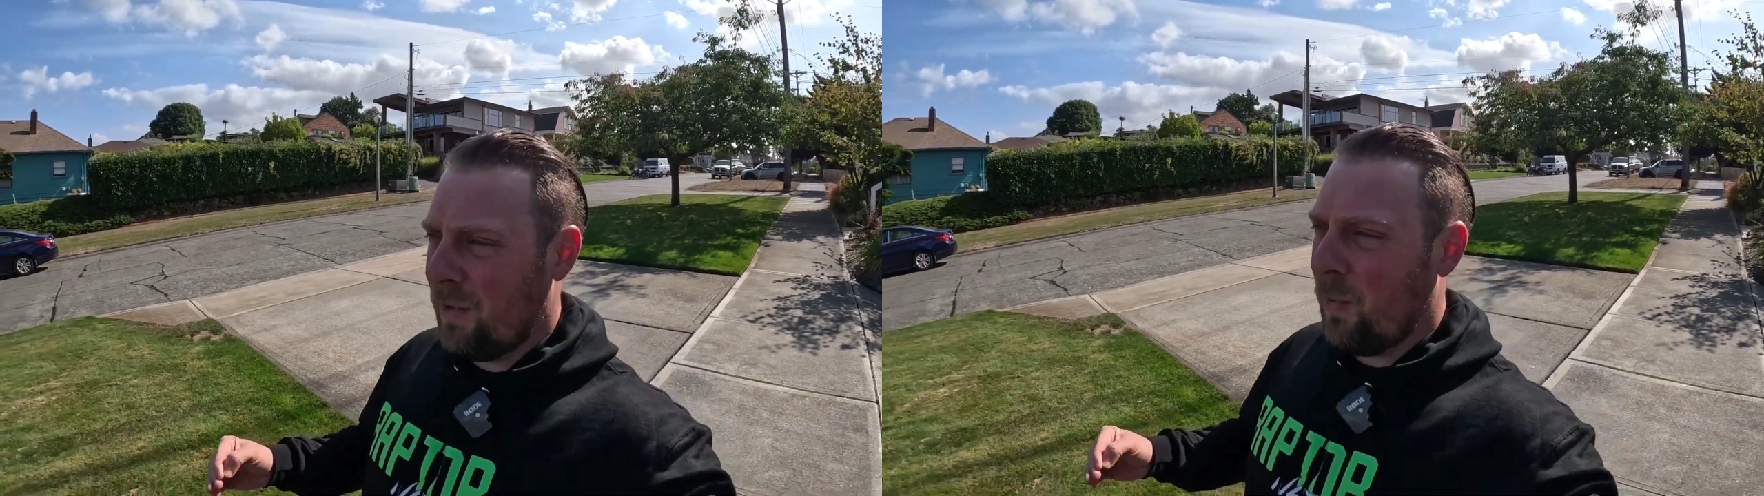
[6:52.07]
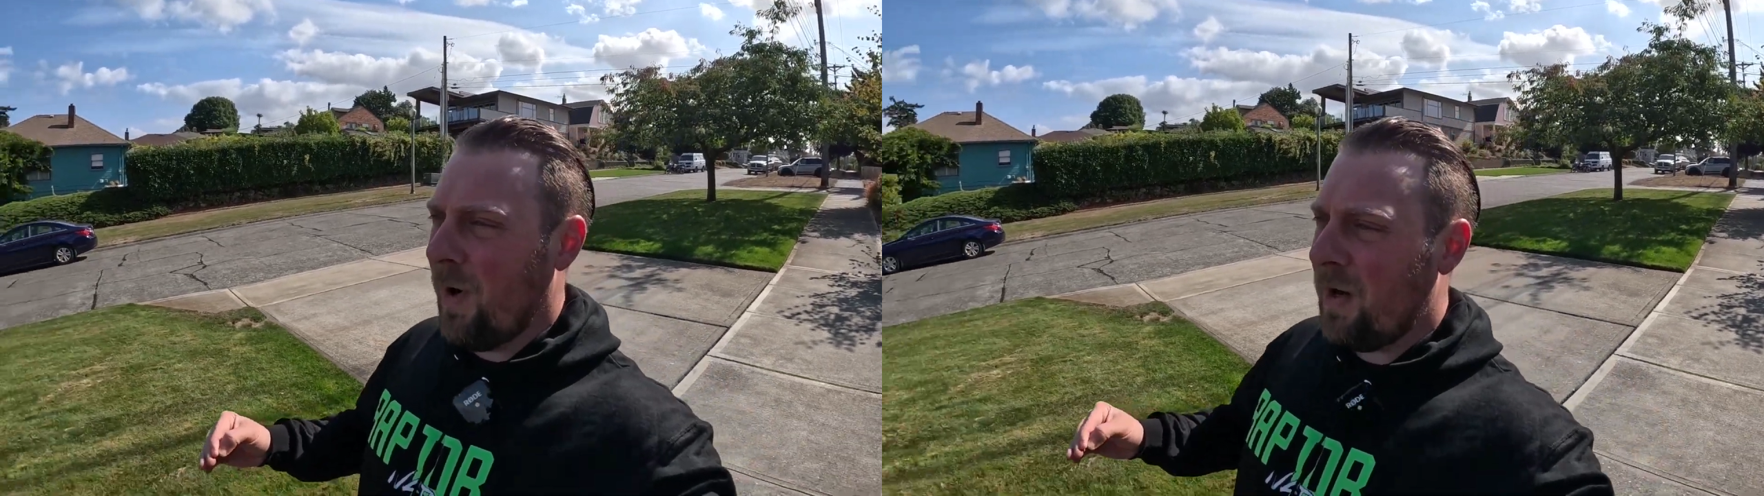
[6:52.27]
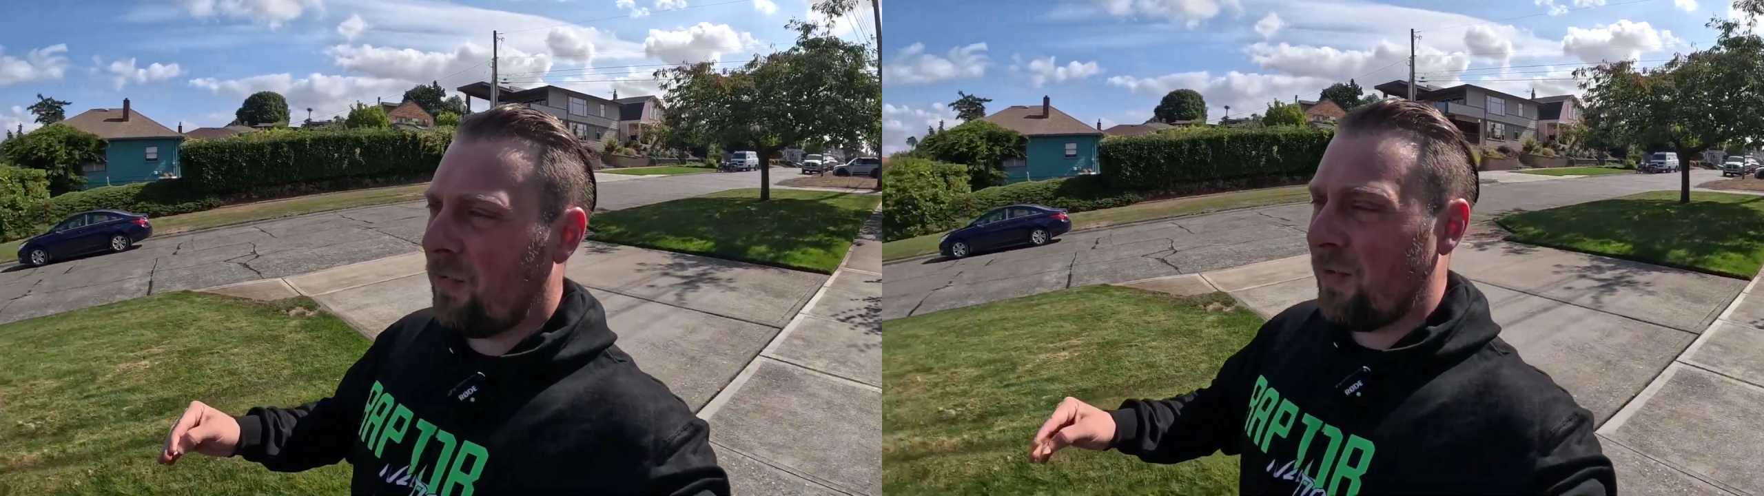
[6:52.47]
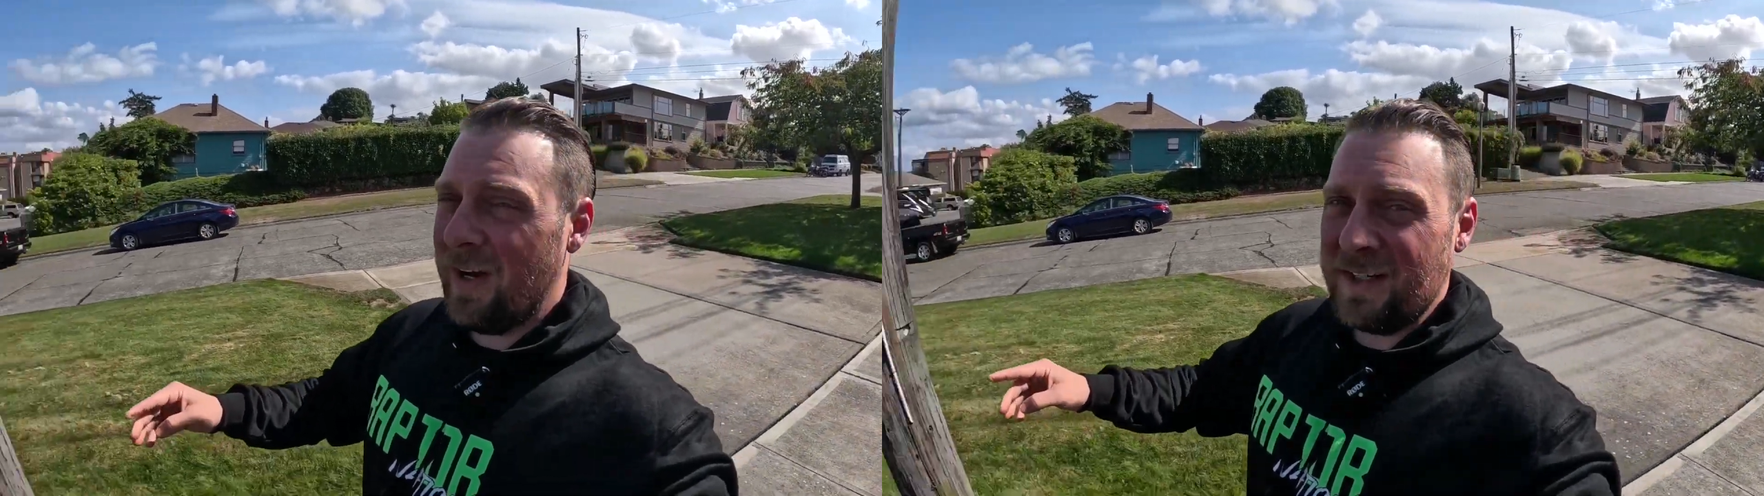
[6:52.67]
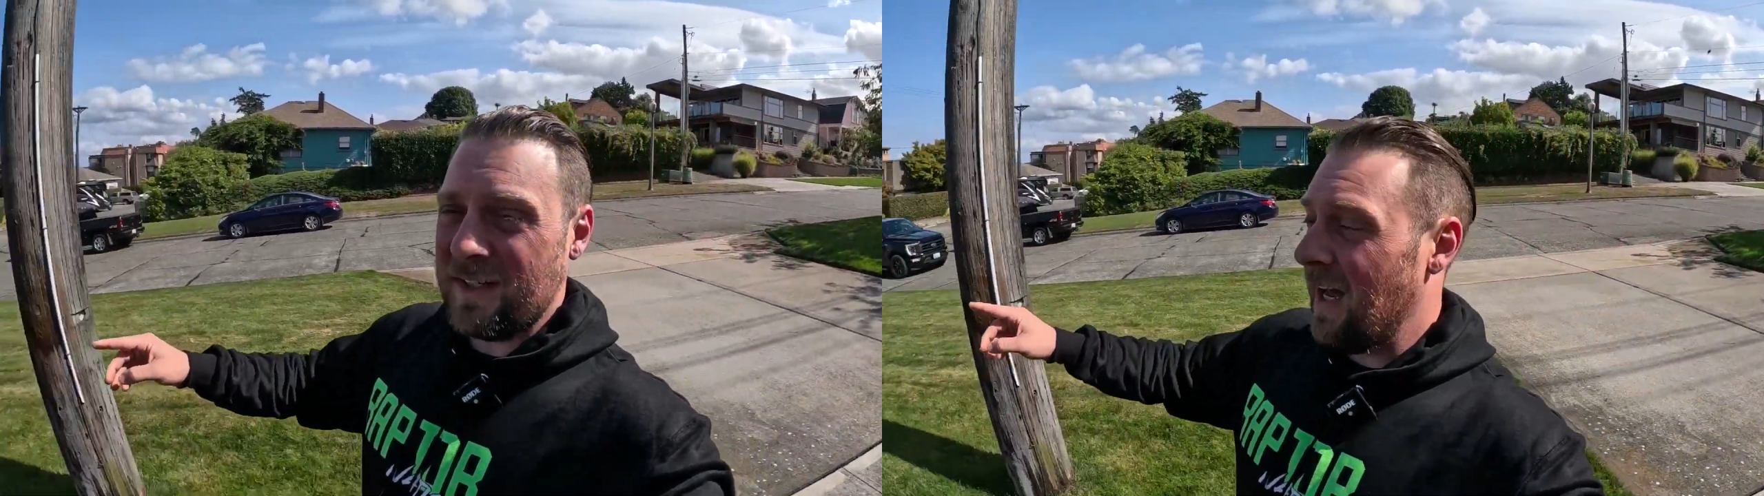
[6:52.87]
the
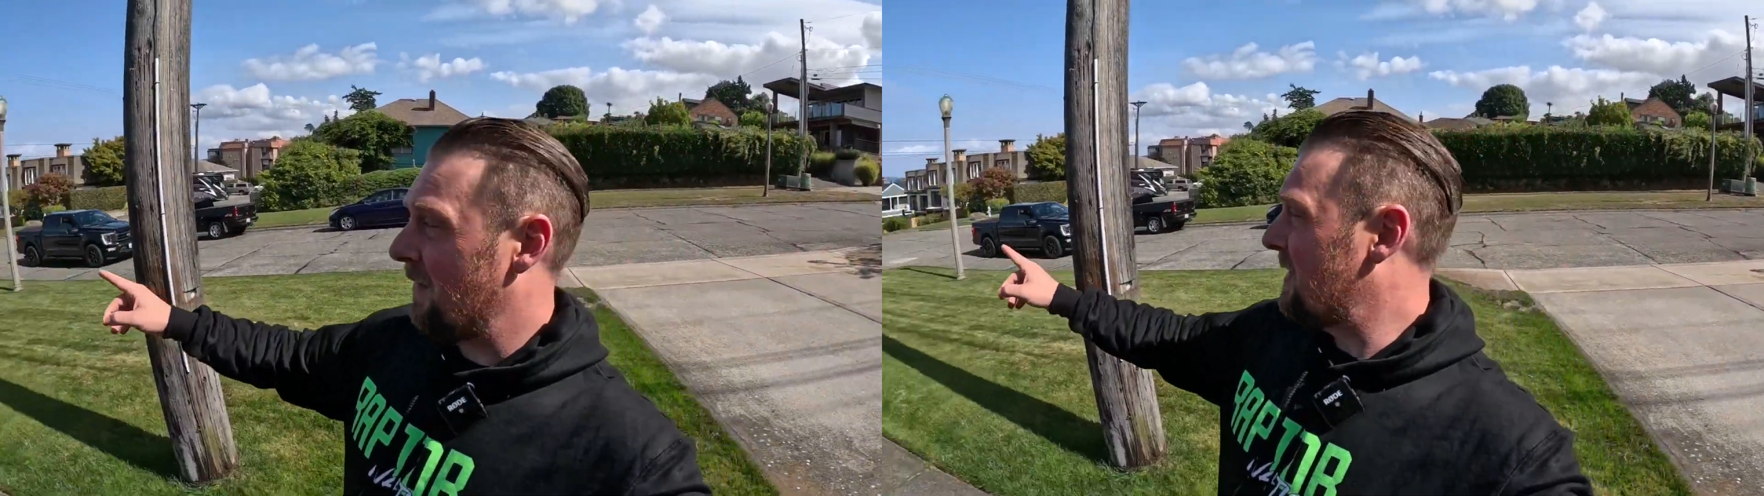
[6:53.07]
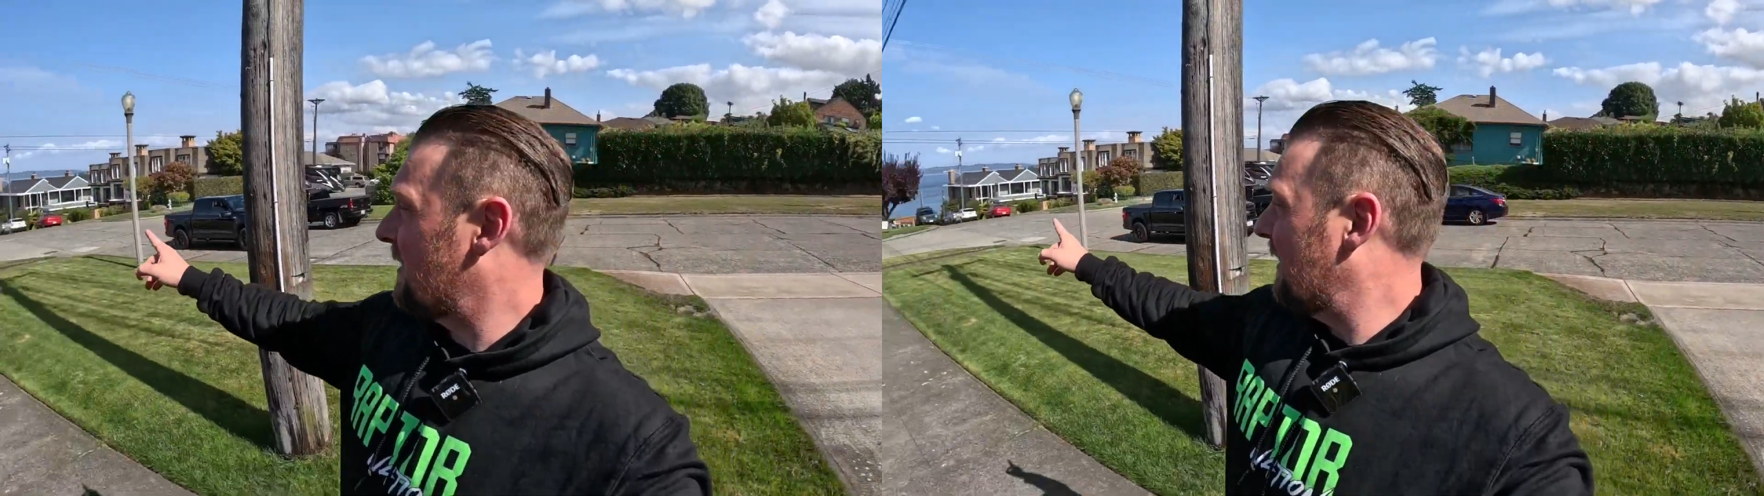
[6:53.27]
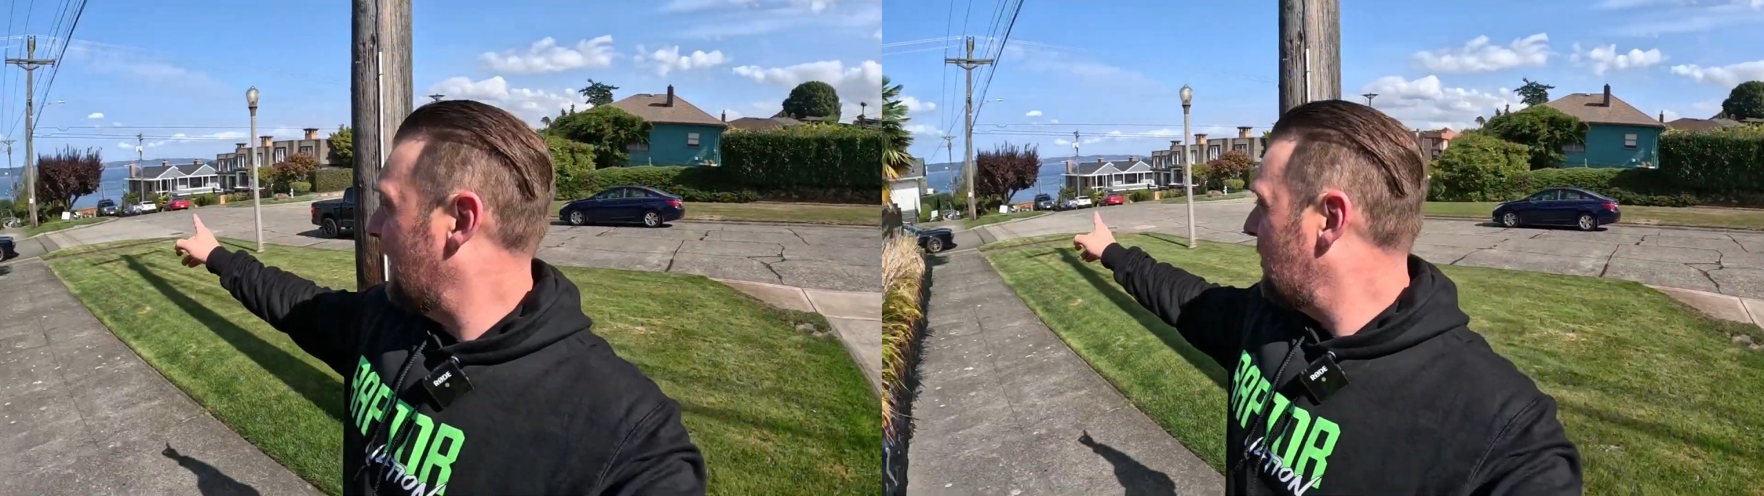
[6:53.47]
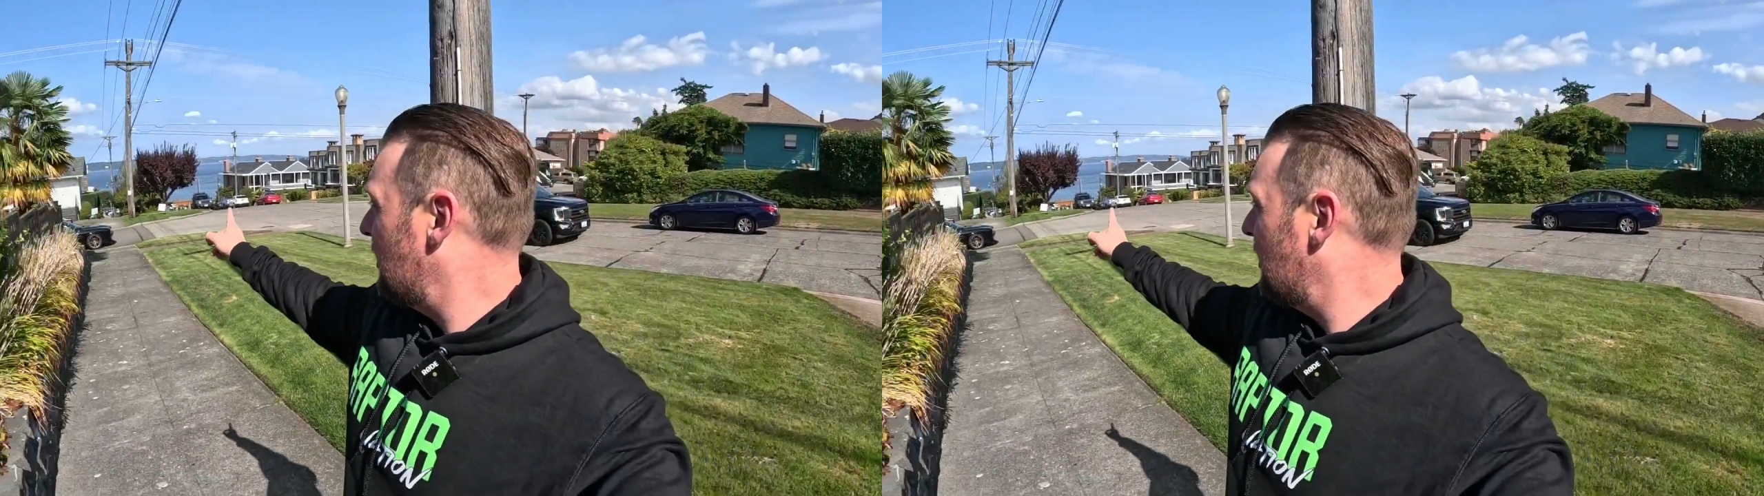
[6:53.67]
waterfront is obviously like